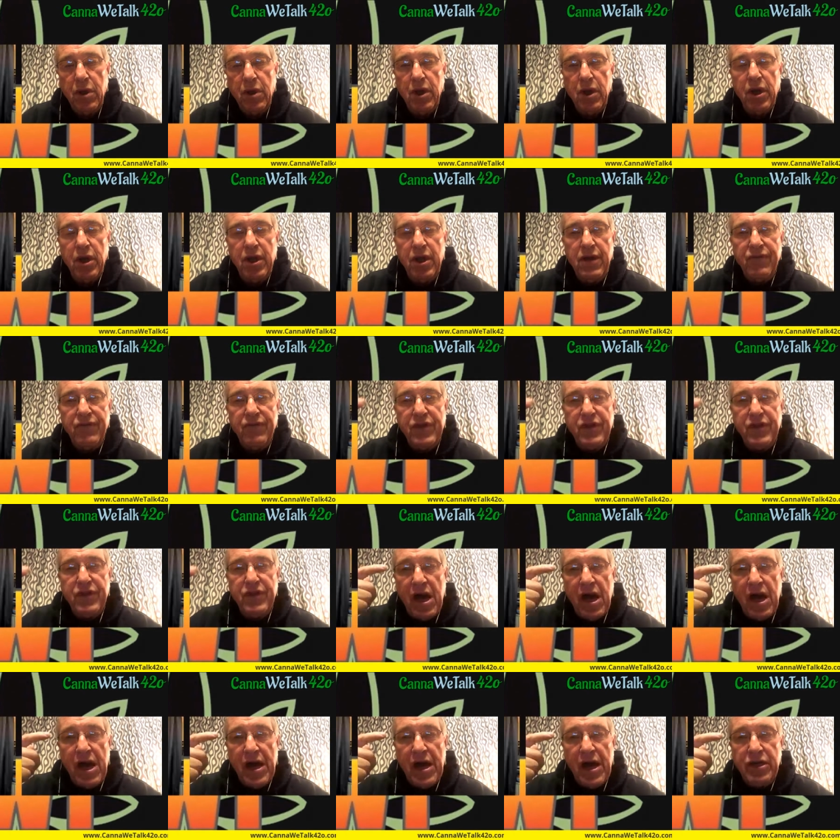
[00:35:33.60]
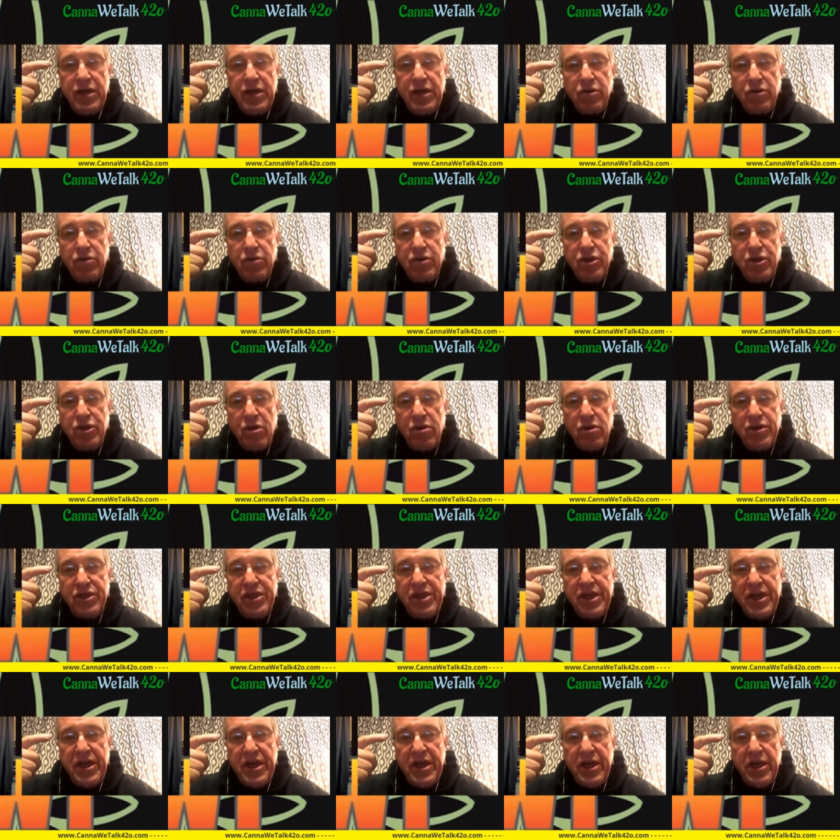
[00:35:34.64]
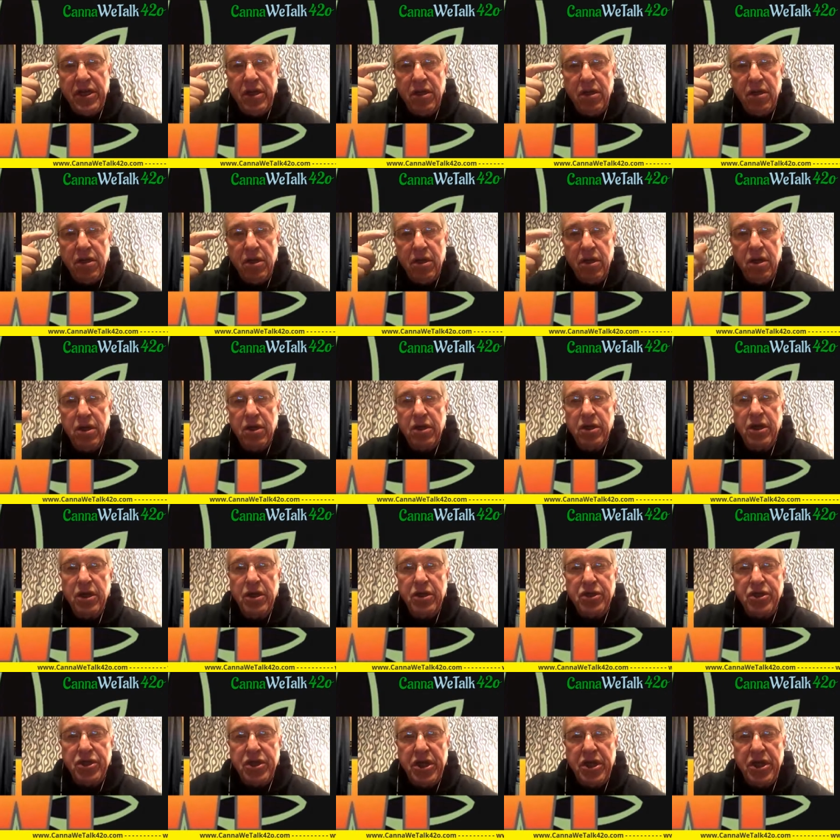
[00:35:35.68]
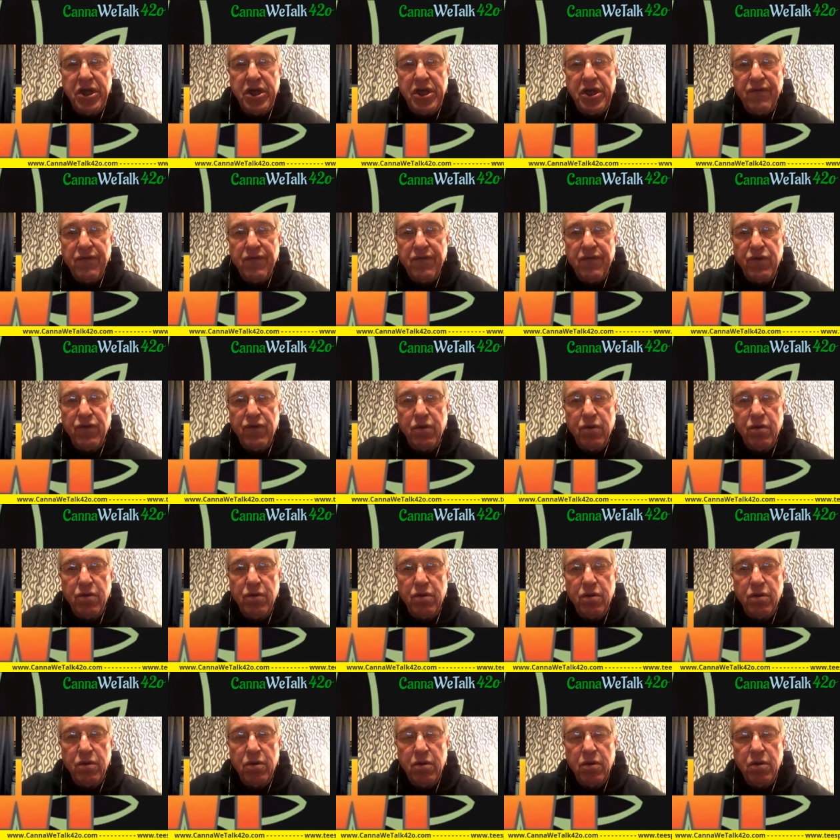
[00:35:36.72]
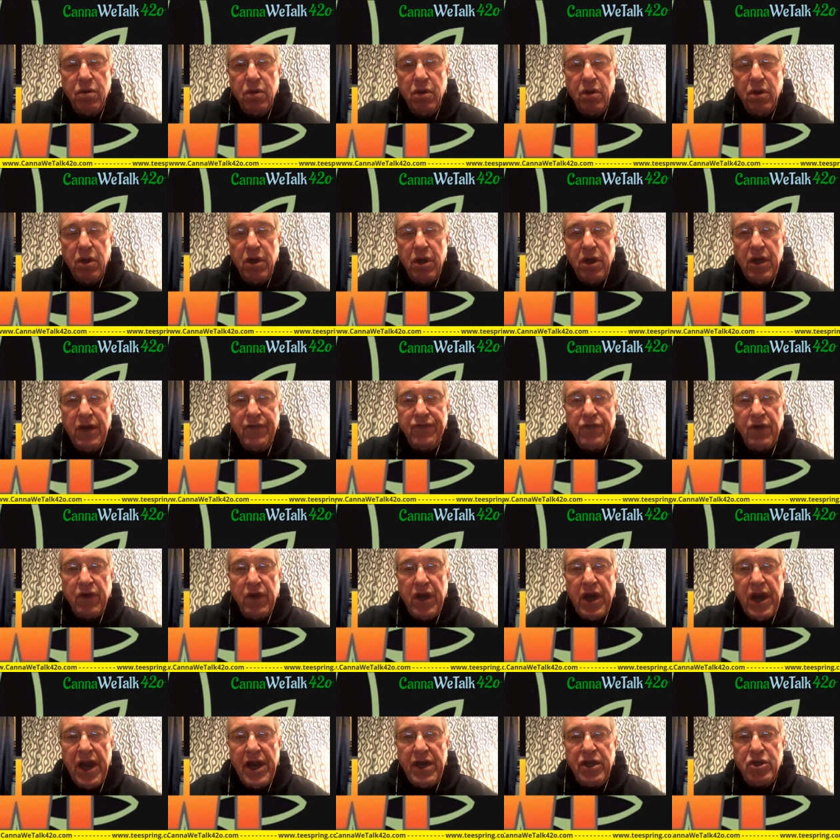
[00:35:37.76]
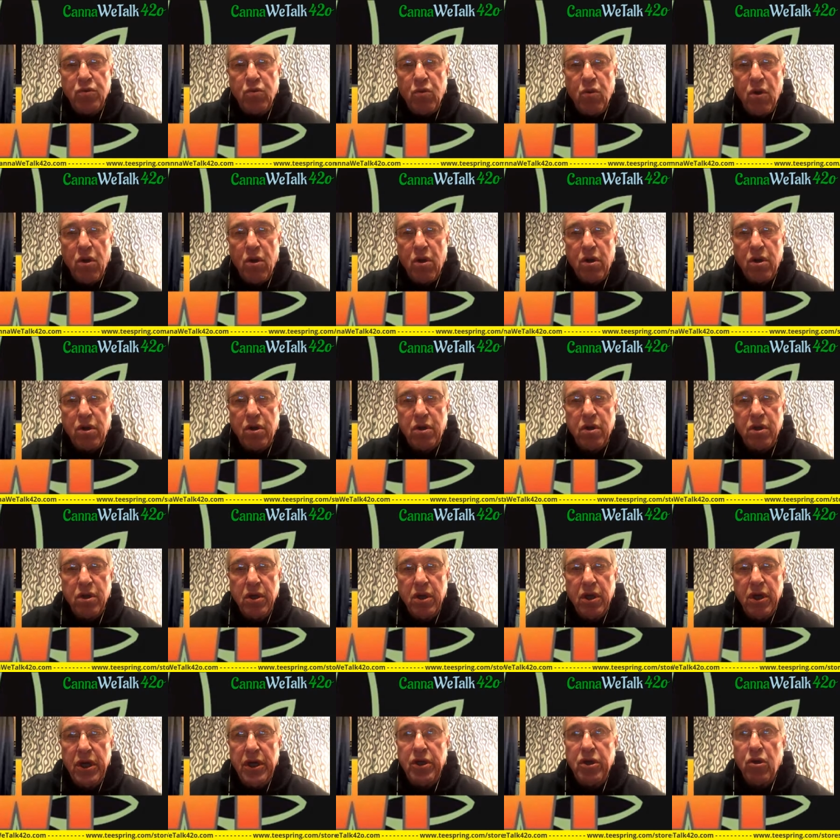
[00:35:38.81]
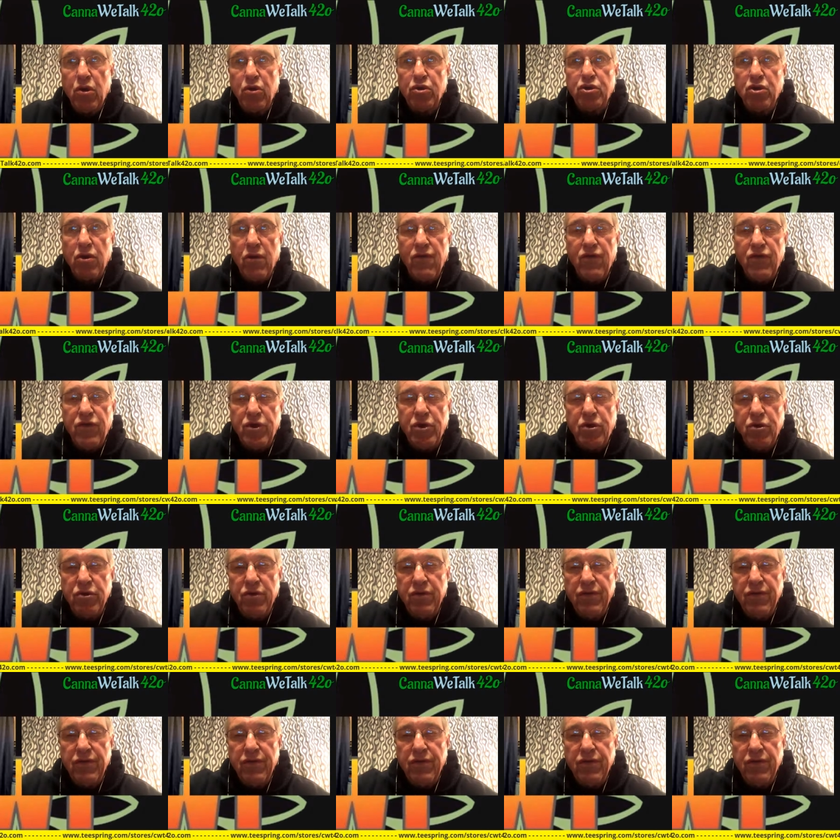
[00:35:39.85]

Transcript: if the eyes see, then it sees the food. If the legs work, it goes over to the